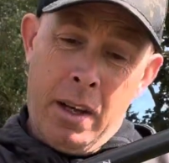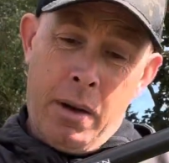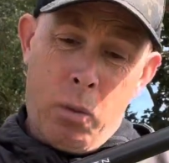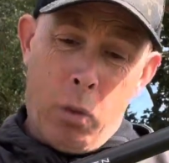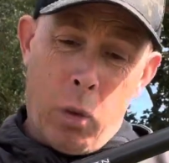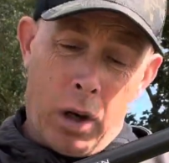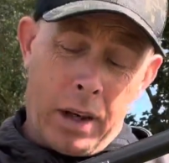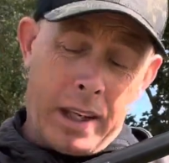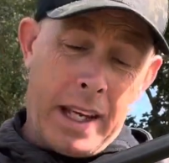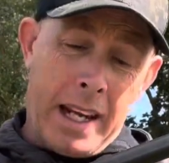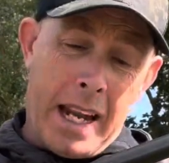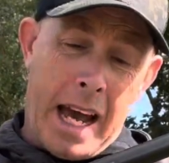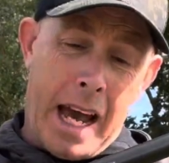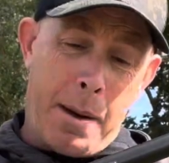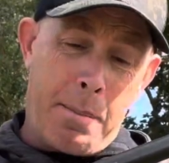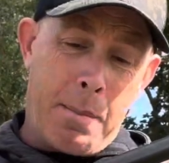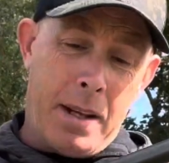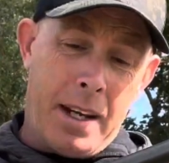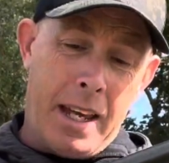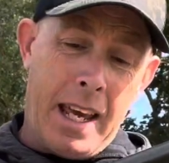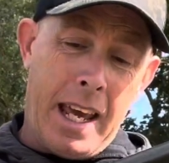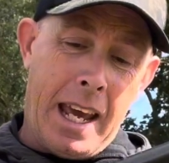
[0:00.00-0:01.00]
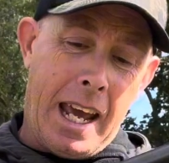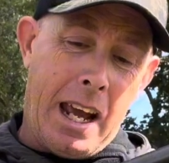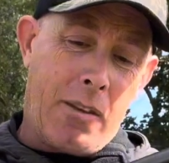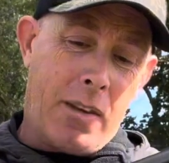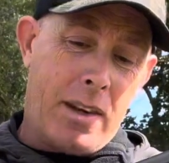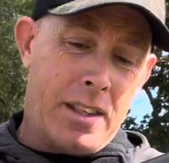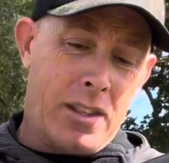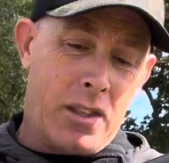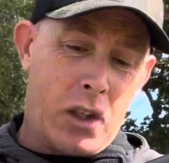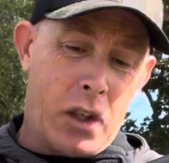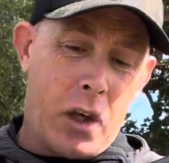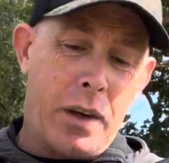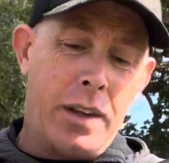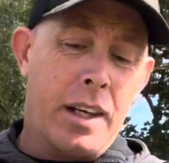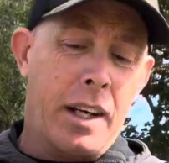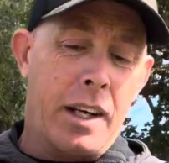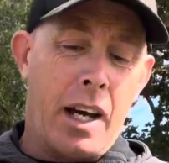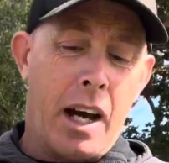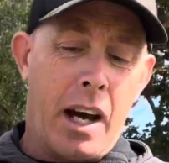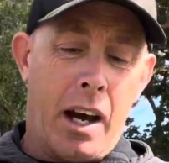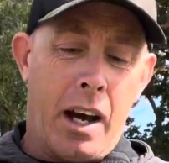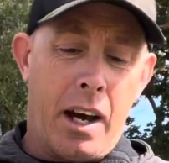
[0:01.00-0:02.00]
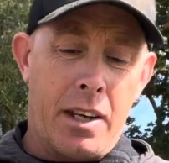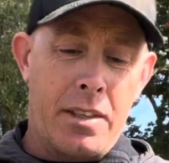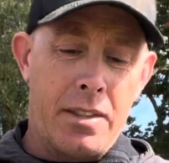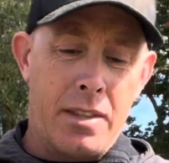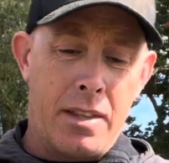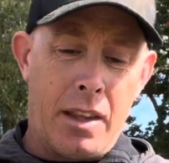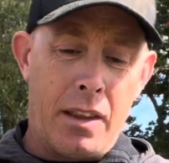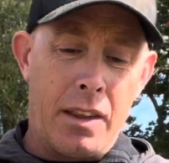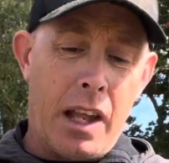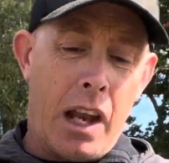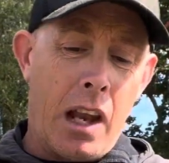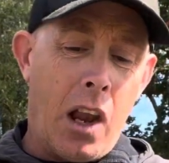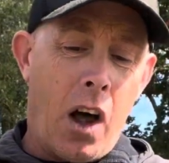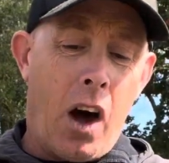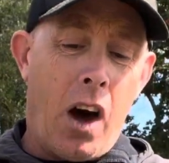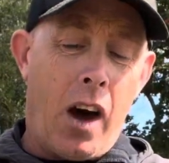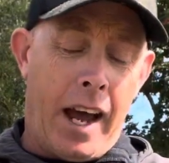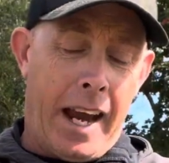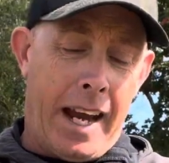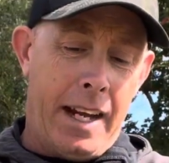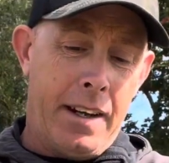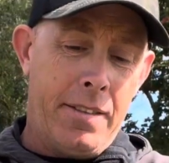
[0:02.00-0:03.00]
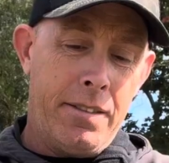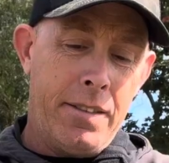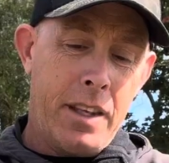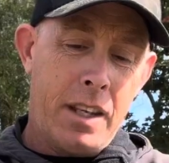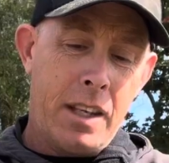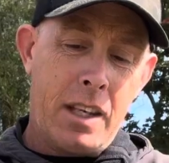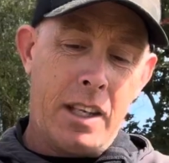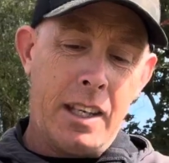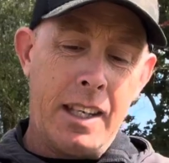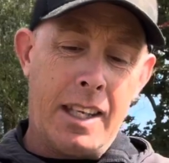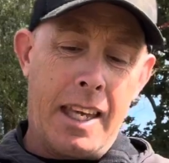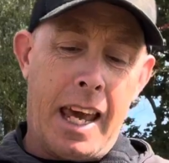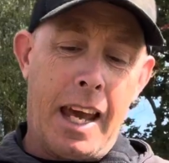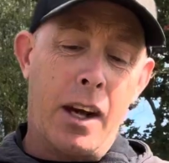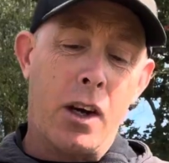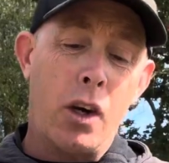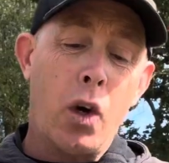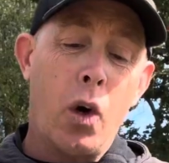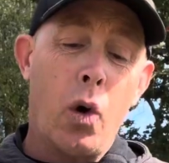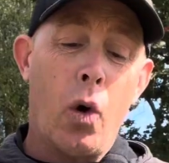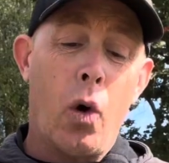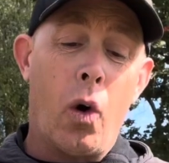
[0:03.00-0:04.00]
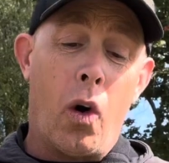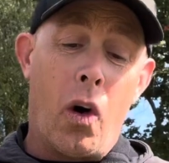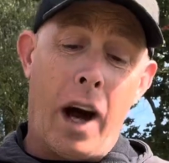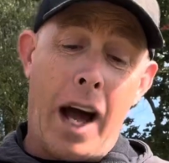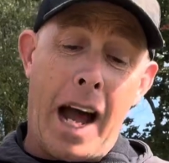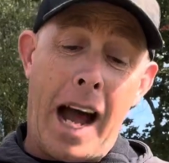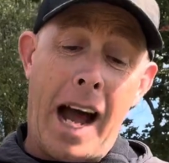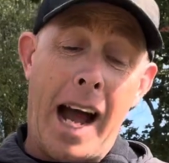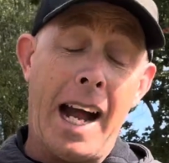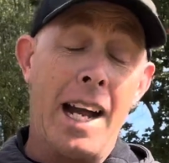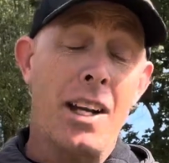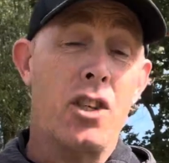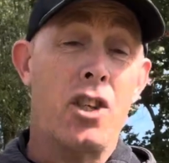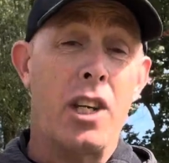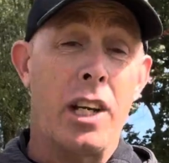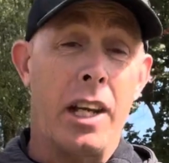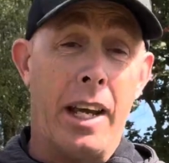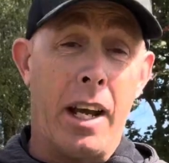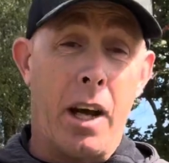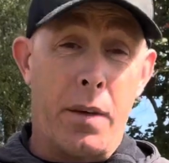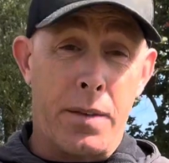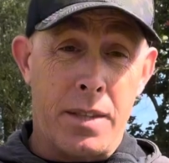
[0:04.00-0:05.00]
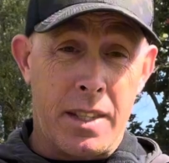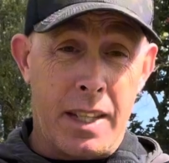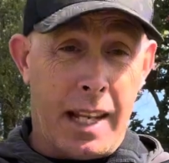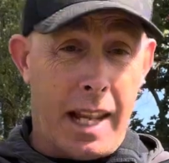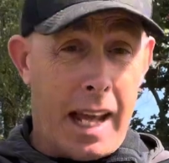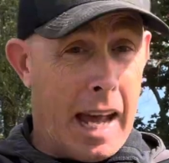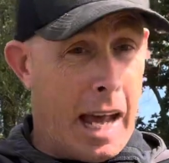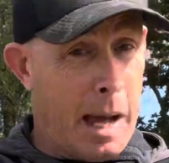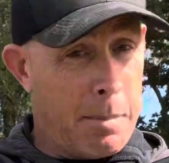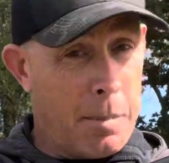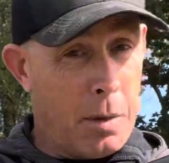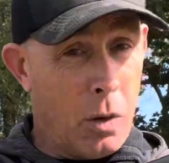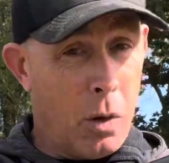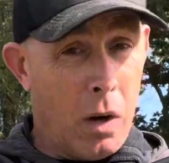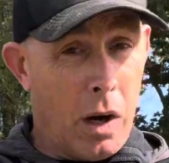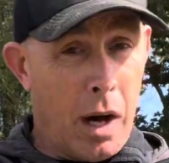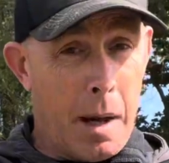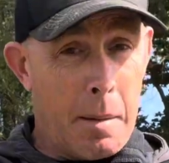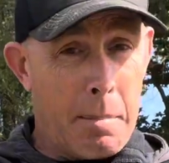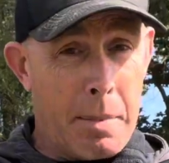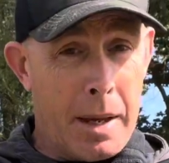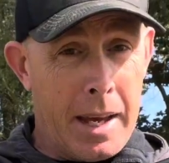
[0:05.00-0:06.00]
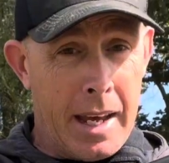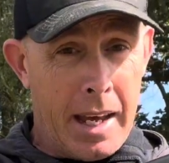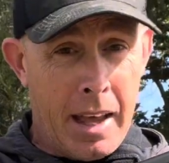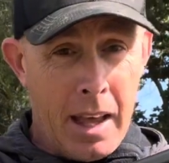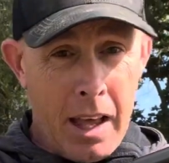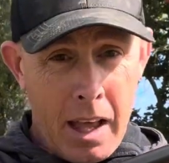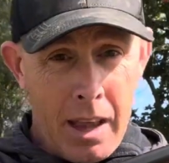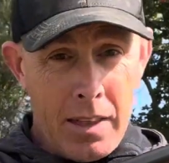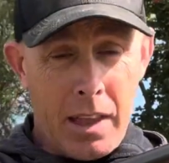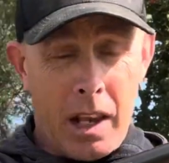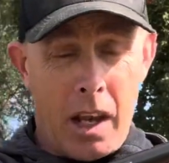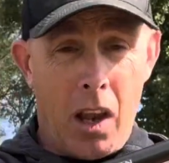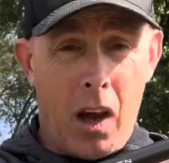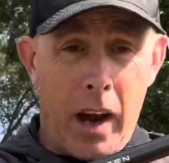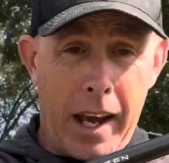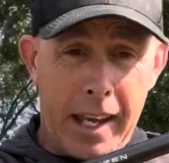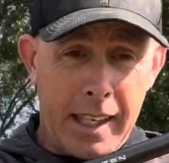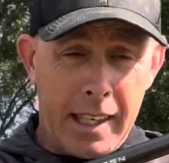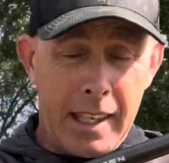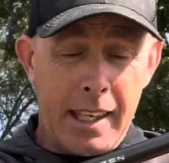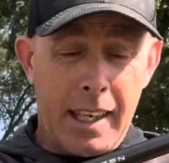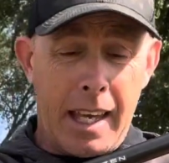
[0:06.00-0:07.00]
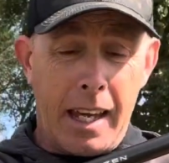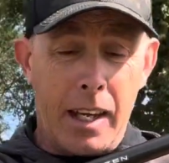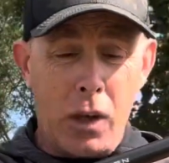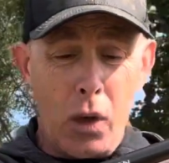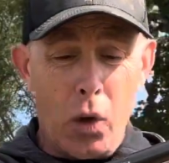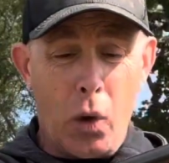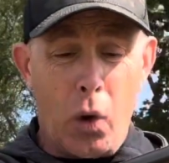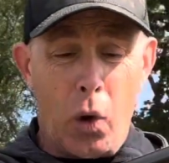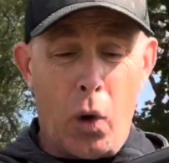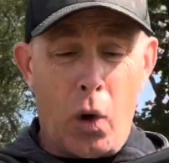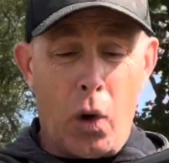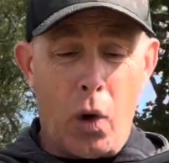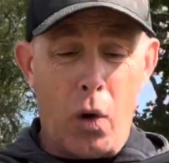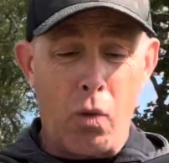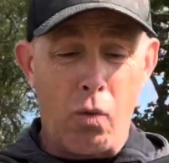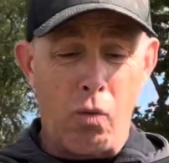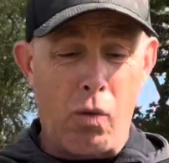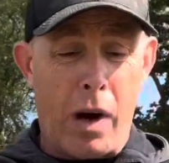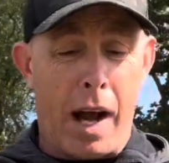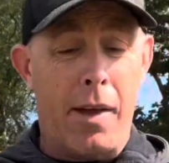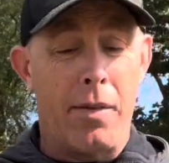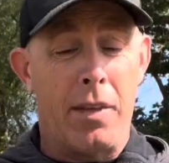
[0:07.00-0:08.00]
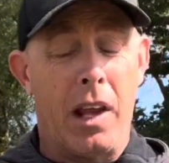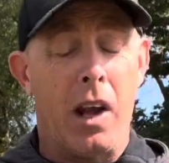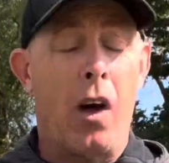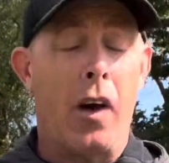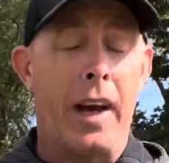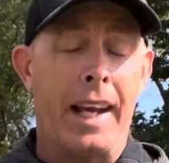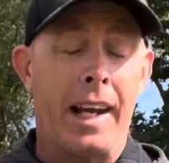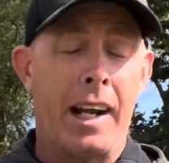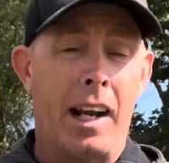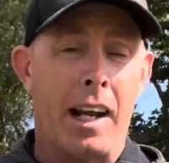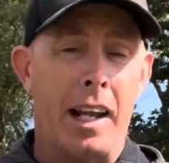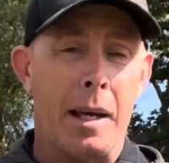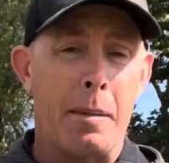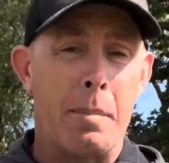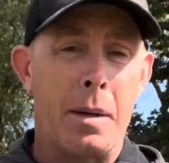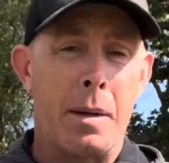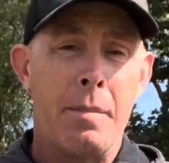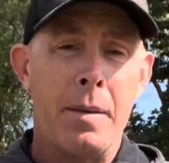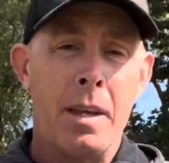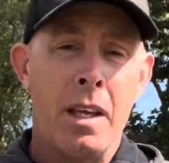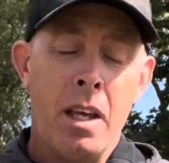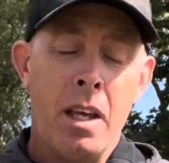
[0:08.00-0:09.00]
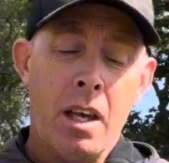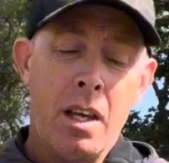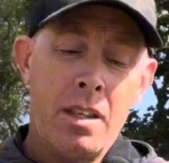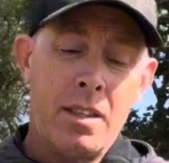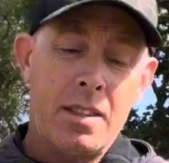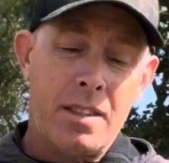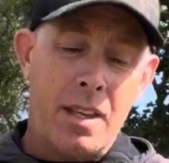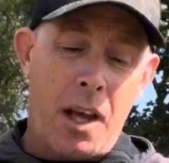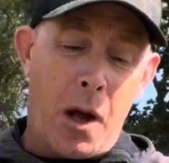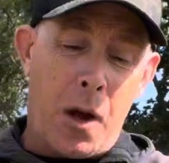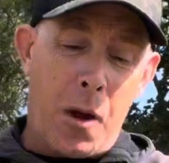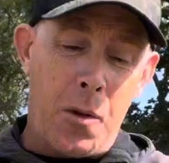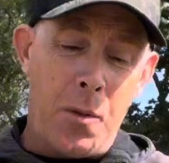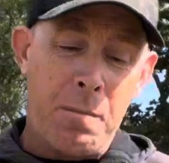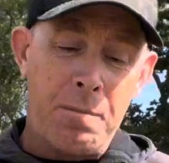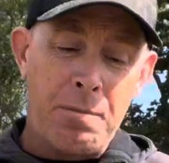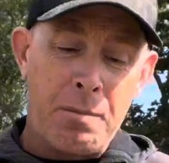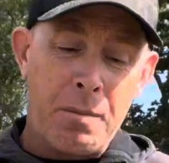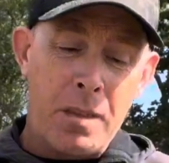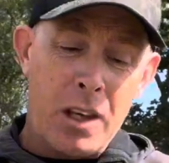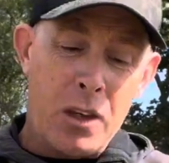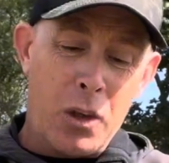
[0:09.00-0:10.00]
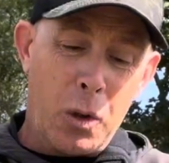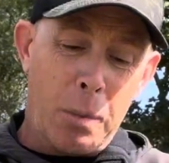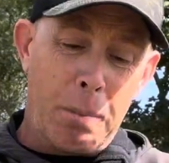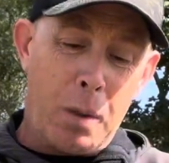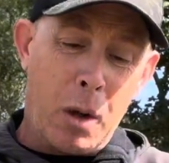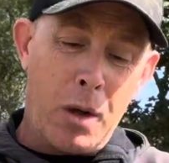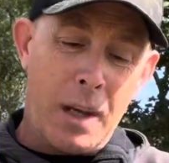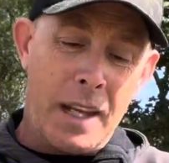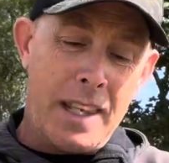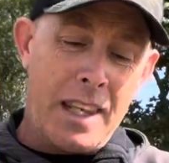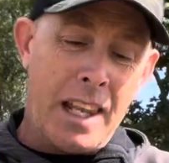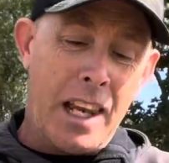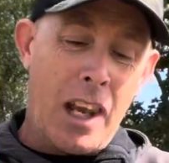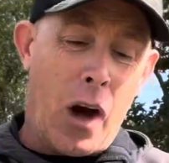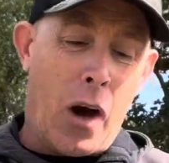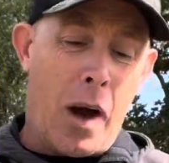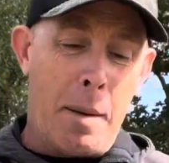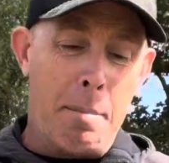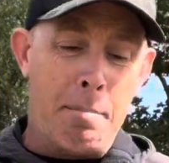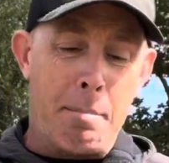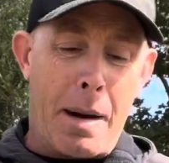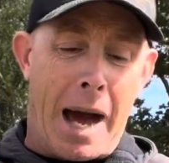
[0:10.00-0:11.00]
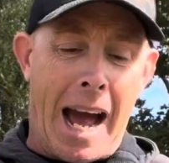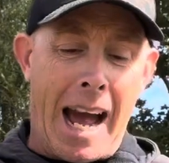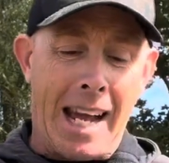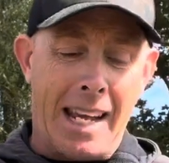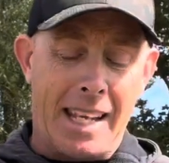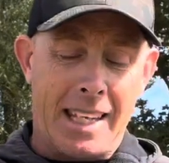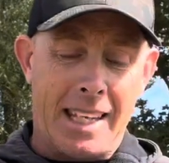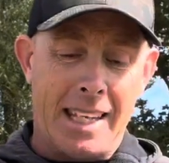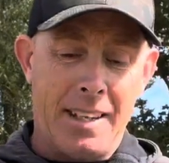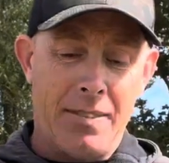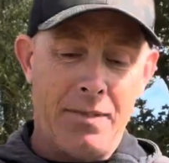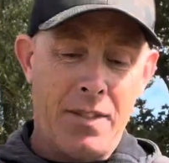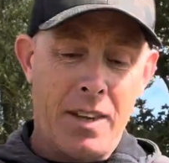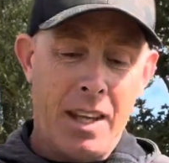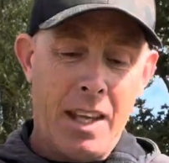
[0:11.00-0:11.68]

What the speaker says: What can happen here is during the cast, the line can get caught. Actually, I've seen it happen quite a bit. The line can get caught round the line clip. So you're pulling the line back.